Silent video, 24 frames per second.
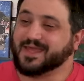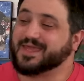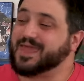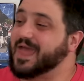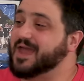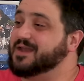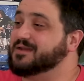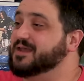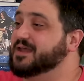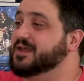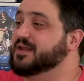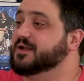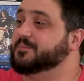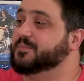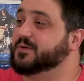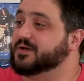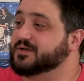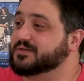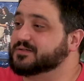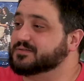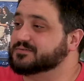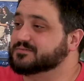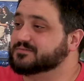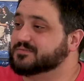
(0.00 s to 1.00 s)
Again, in a
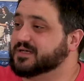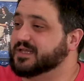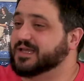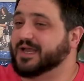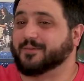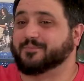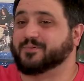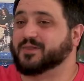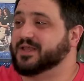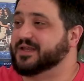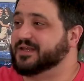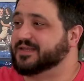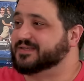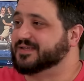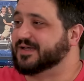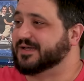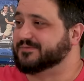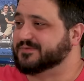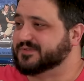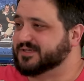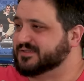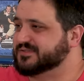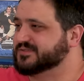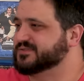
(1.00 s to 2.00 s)
book, when you got plenty of
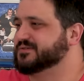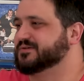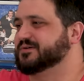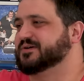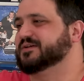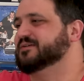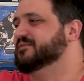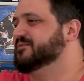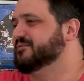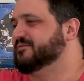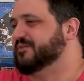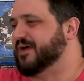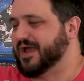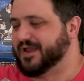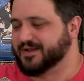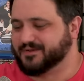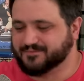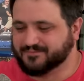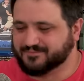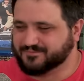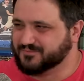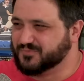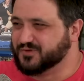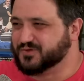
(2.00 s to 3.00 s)
time to tell the story, fine.
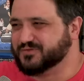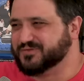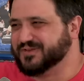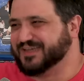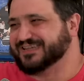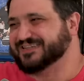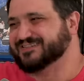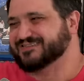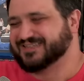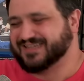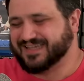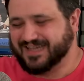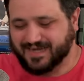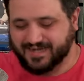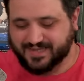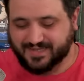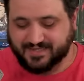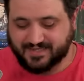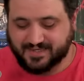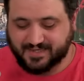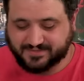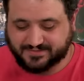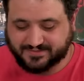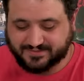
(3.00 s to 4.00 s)
Movie, you got to
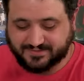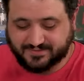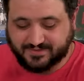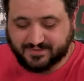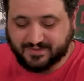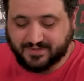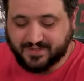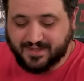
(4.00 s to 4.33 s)
condense it.